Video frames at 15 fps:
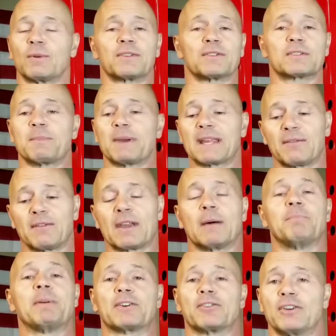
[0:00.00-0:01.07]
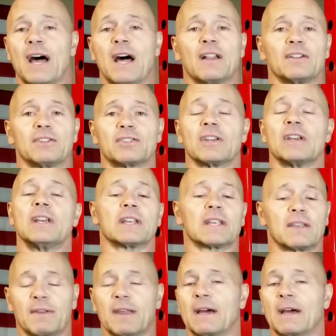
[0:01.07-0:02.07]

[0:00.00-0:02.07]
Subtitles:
whether it's by giving out better knowledge, giving